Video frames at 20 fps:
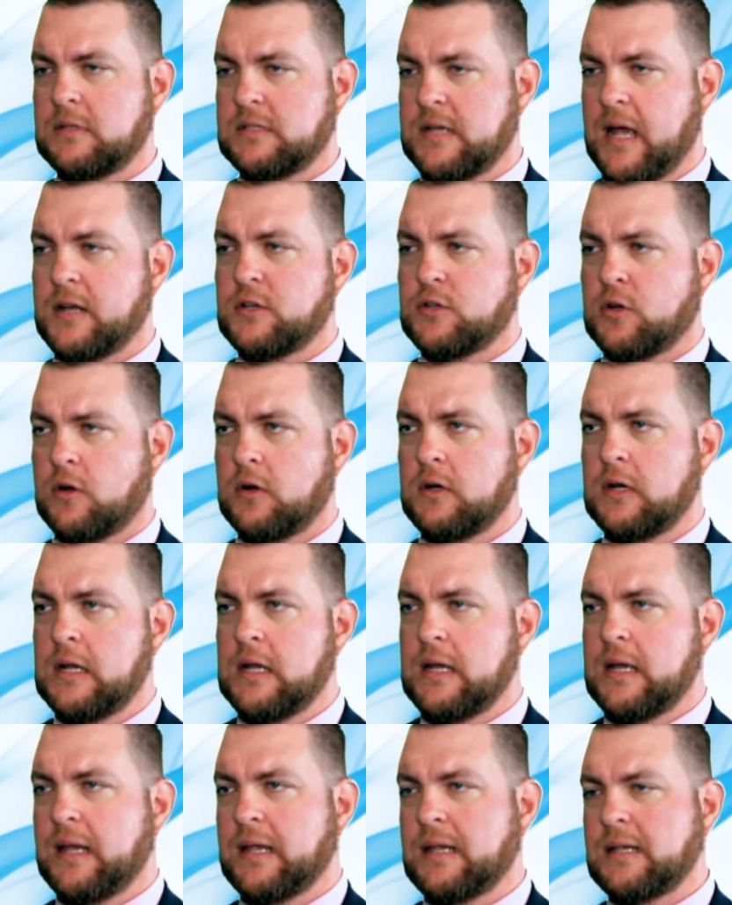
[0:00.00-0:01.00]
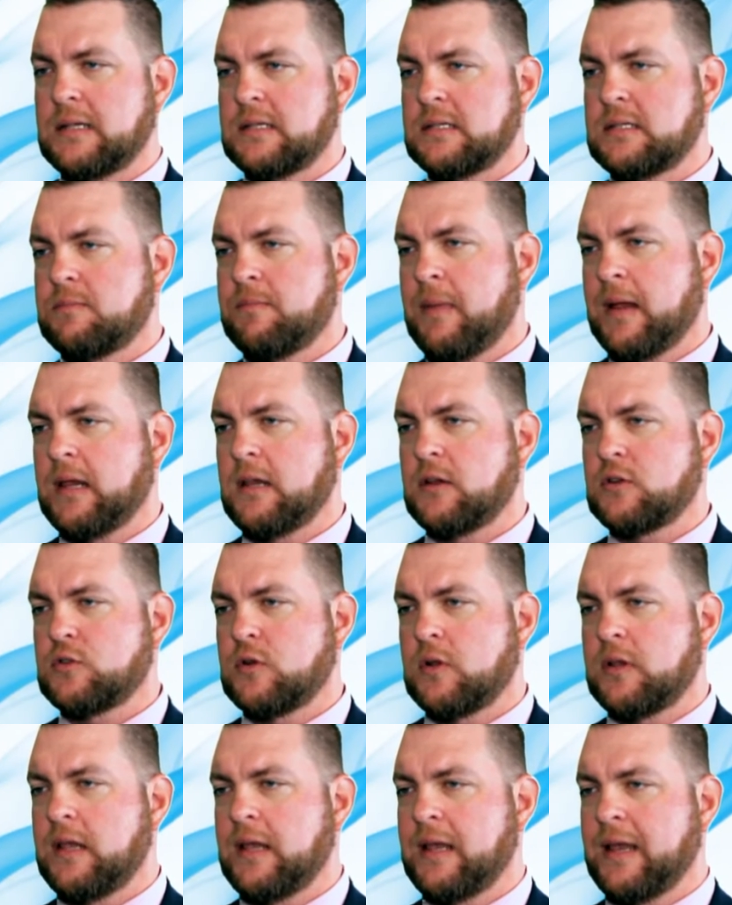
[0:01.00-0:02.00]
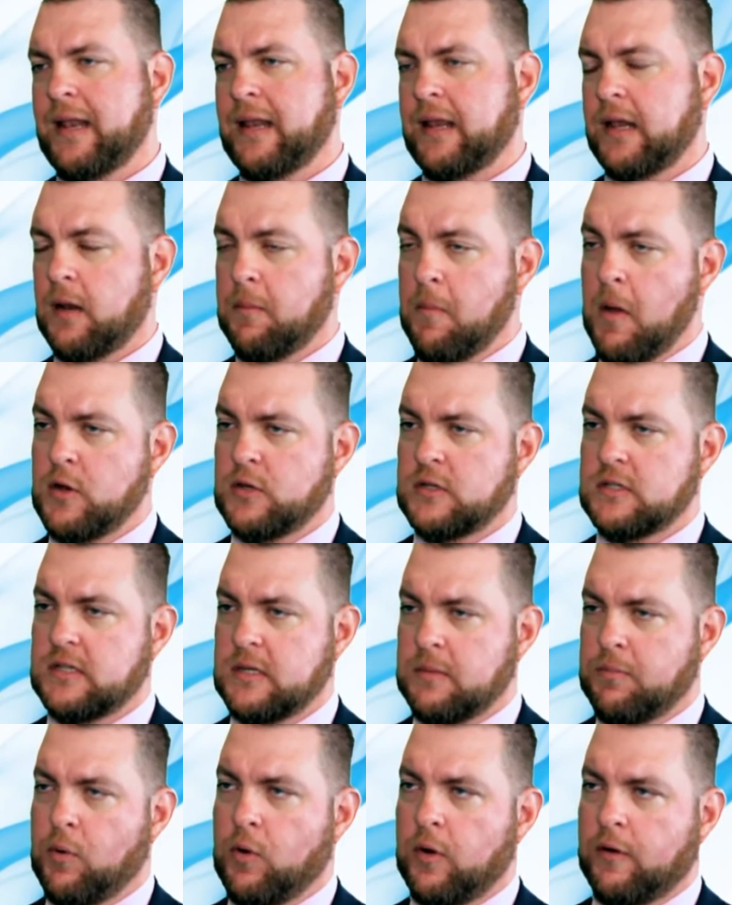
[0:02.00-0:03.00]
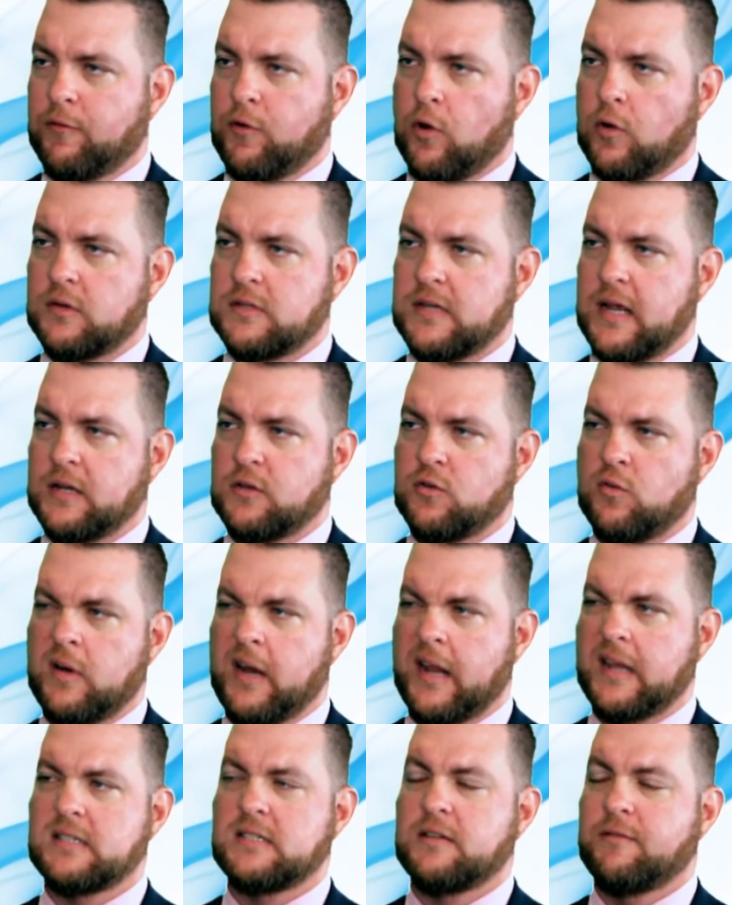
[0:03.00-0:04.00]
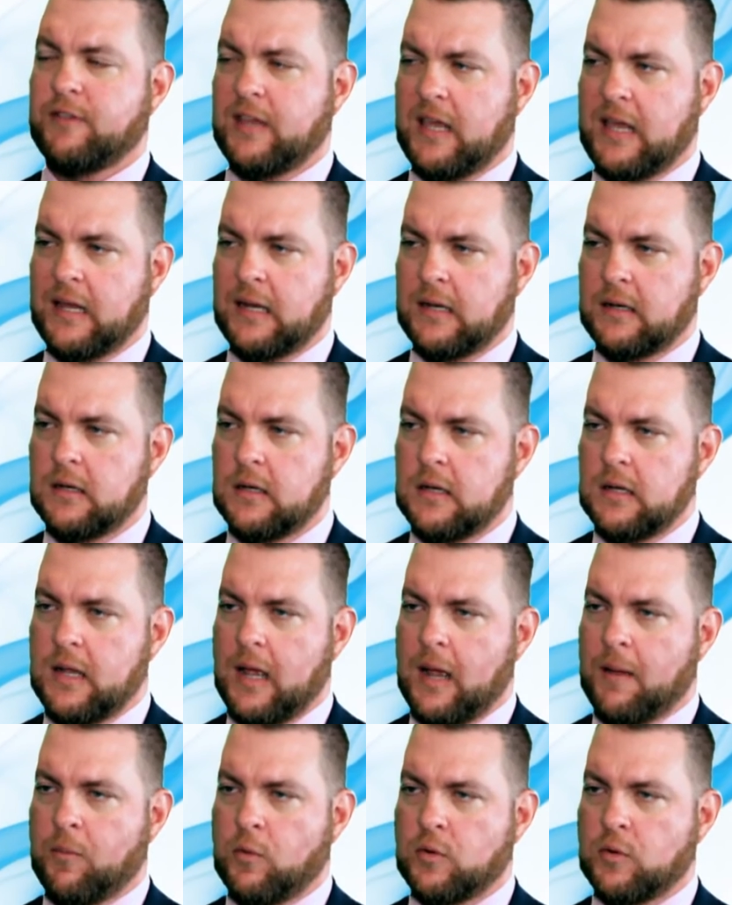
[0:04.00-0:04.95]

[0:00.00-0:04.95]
touch on is making sure that you're getting an emergency point of contact or a next of kin um,